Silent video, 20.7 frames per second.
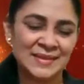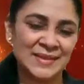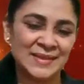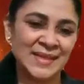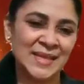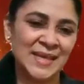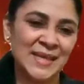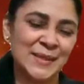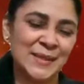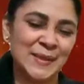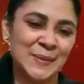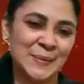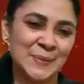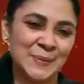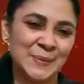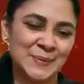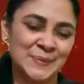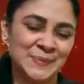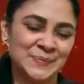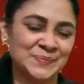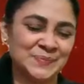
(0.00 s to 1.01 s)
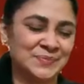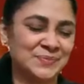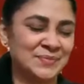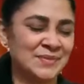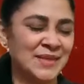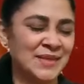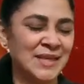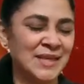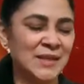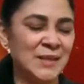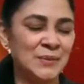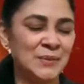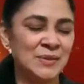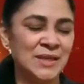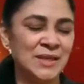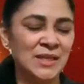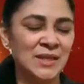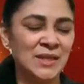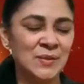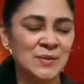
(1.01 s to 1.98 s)
God bless you. Thank you.
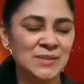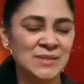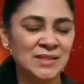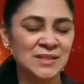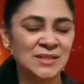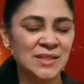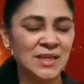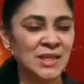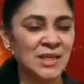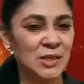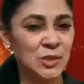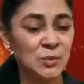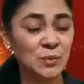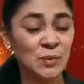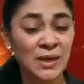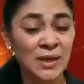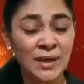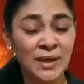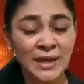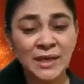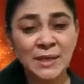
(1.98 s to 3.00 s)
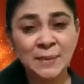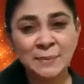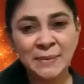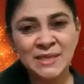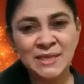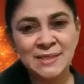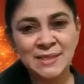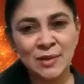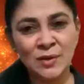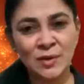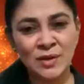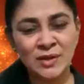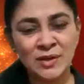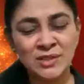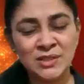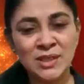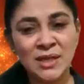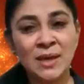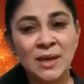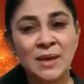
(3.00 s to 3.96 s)
Thank you, sir. Thank you. It means a
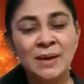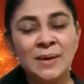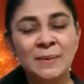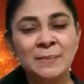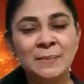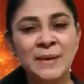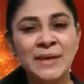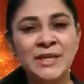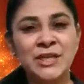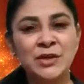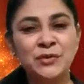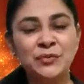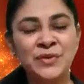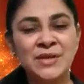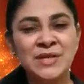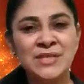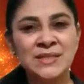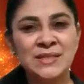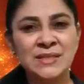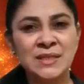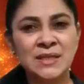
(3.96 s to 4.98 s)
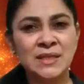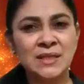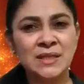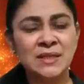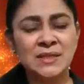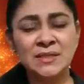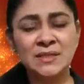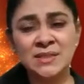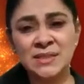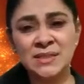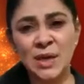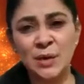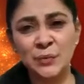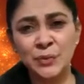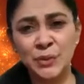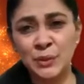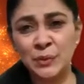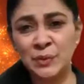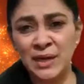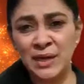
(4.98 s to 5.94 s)
lot. My dear friends, this is how
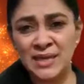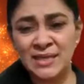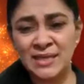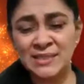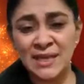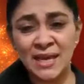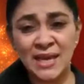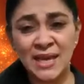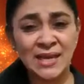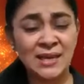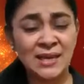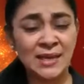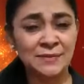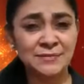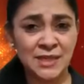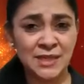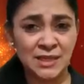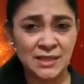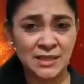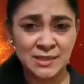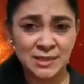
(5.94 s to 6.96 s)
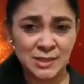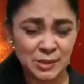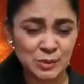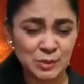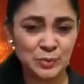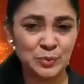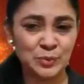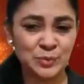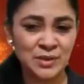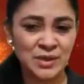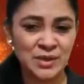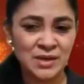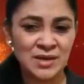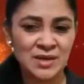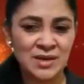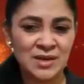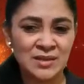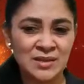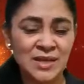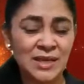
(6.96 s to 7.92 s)
you rise and lift others too.
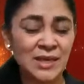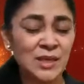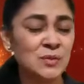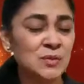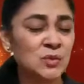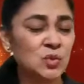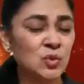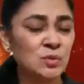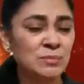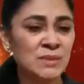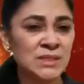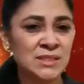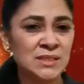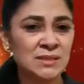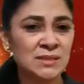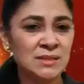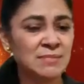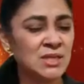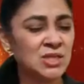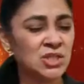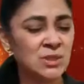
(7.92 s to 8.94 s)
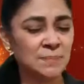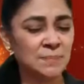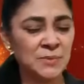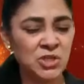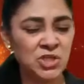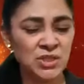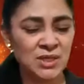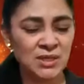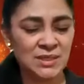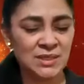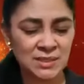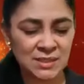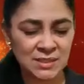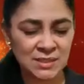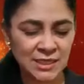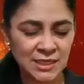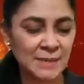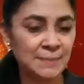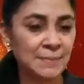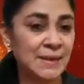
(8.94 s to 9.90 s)
Thank you so much, sir. Much appreciated.
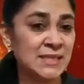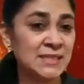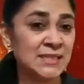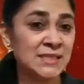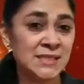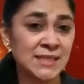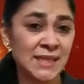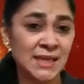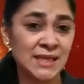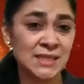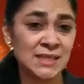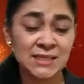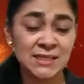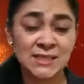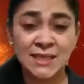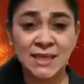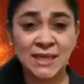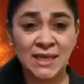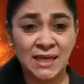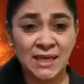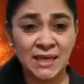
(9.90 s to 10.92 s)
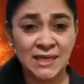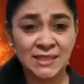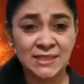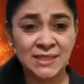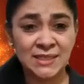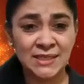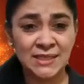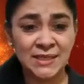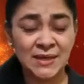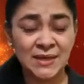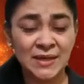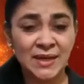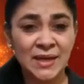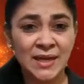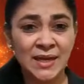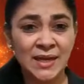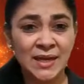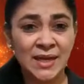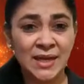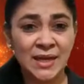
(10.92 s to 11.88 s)
Stay blessed. Stay connected.
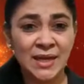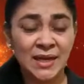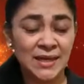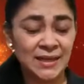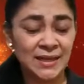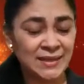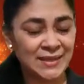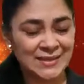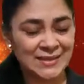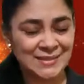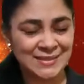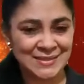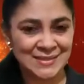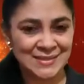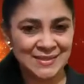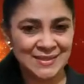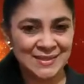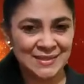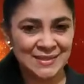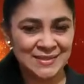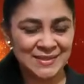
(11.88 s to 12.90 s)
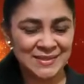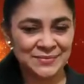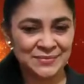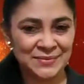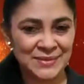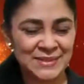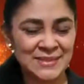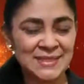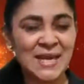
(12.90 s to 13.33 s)
Yes, dear friends.